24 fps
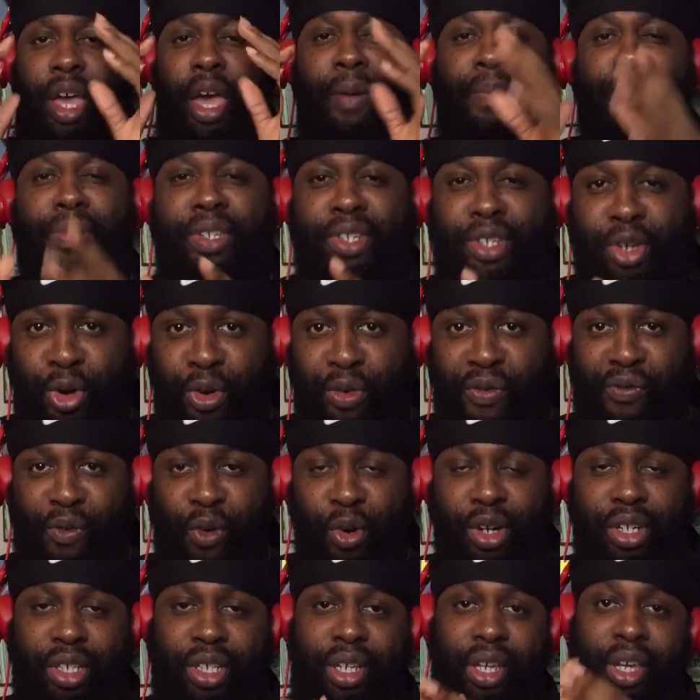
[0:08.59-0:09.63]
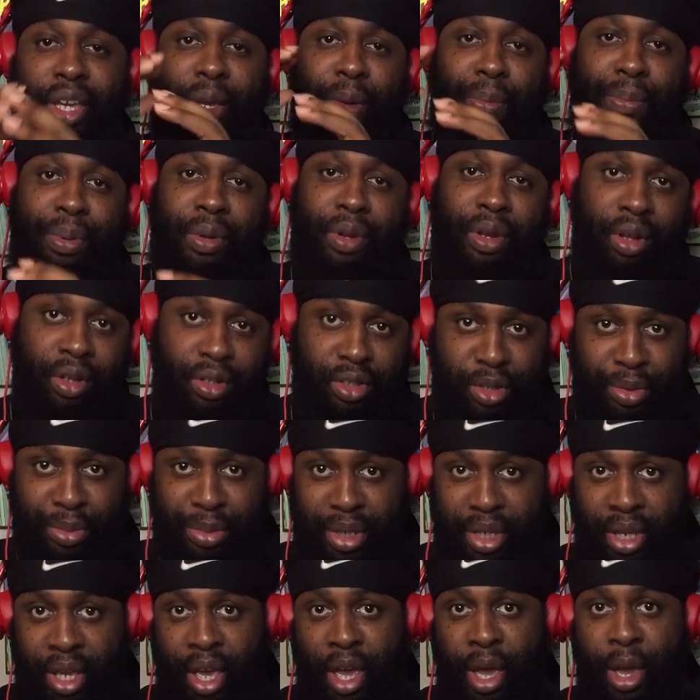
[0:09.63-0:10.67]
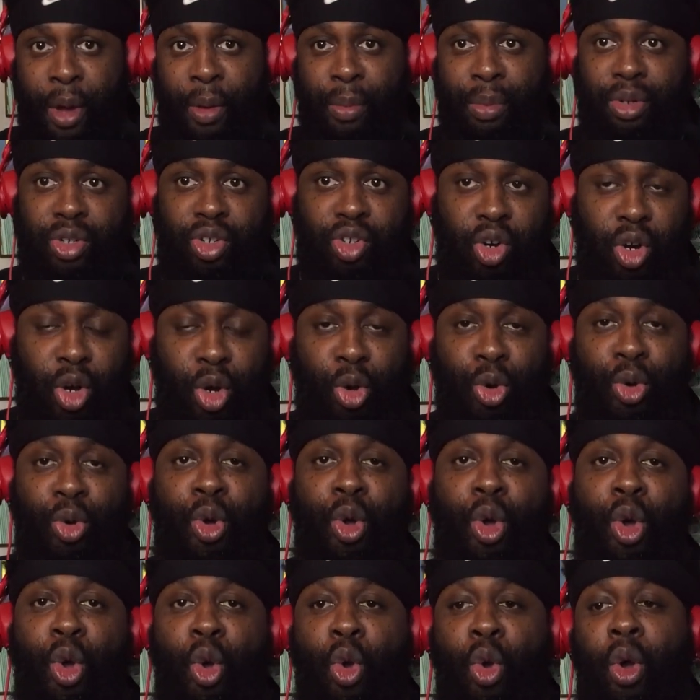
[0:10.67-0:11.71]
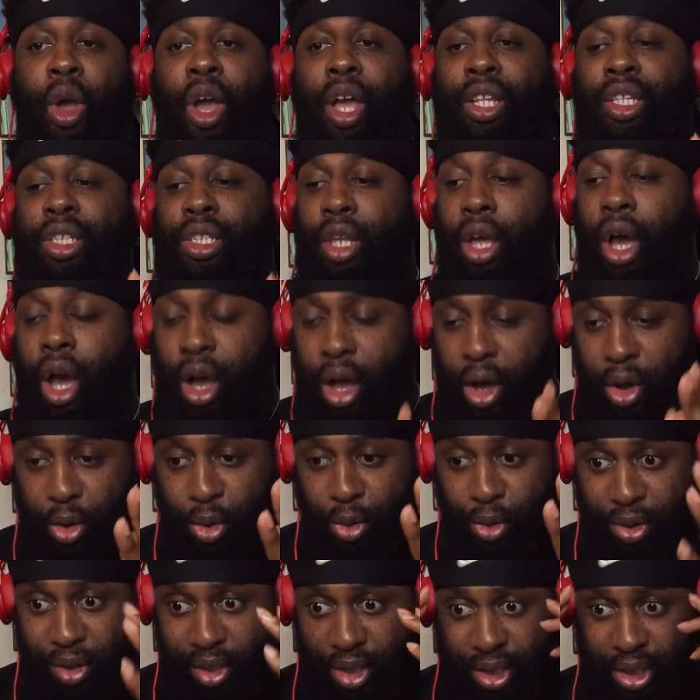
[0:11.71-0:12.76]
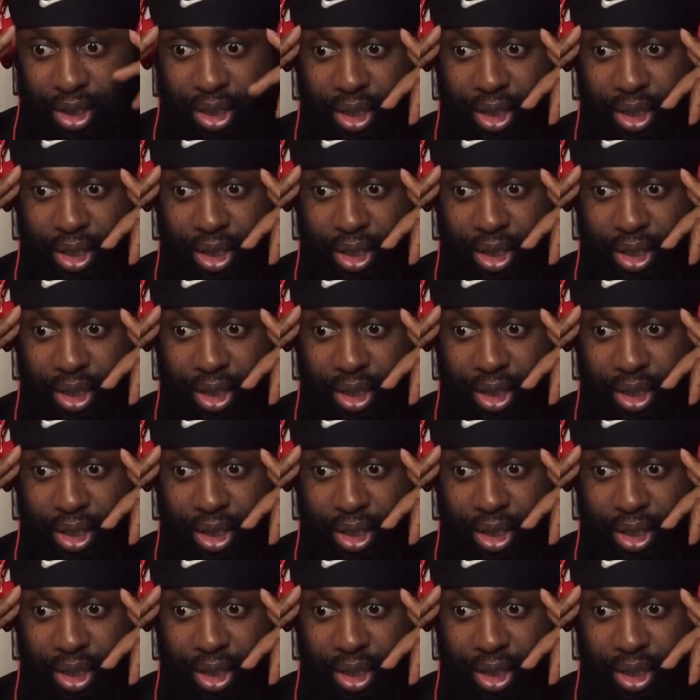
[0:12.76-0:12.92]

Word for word: episode 14, Penultimate Patrol. Dog,